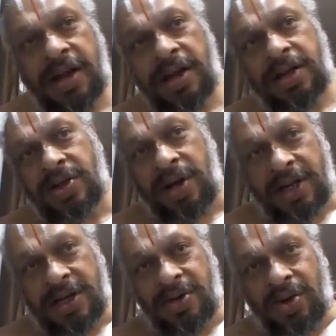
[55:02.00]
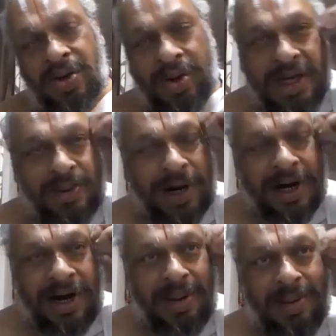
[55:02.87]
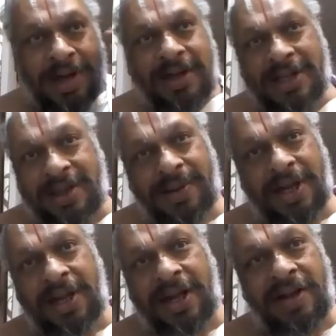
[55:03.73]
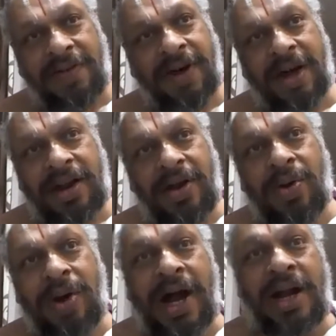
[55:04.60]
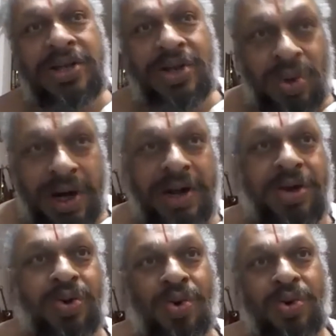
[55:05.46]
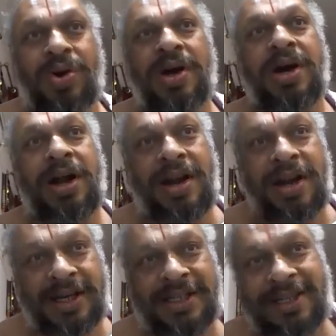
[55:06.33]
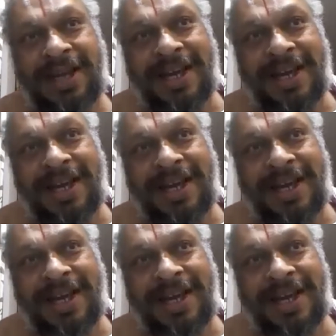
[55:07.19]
So it is known as bakal bath or something like that, where you add sugar to curd rice.